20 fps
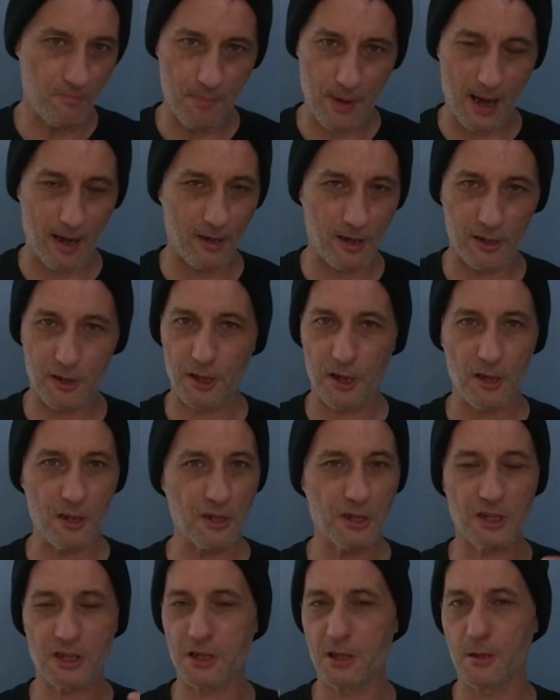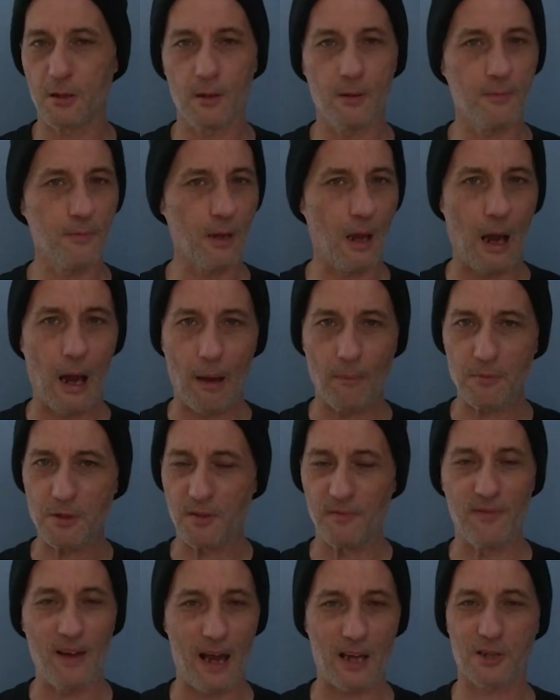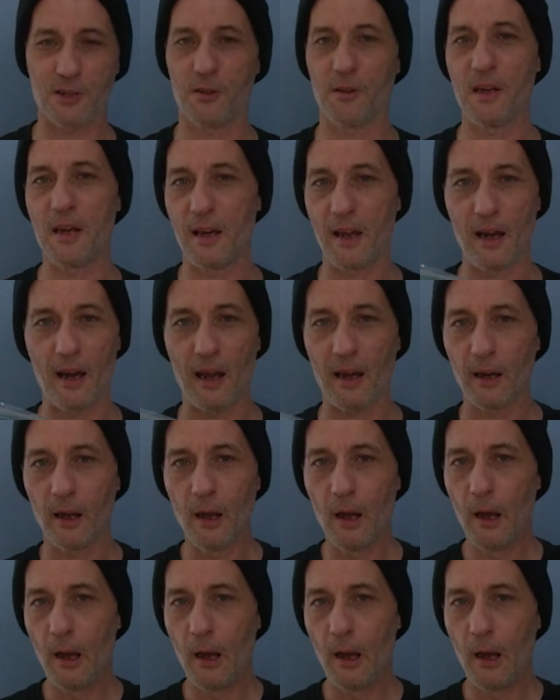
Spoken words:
bandages, some Vaseline in it,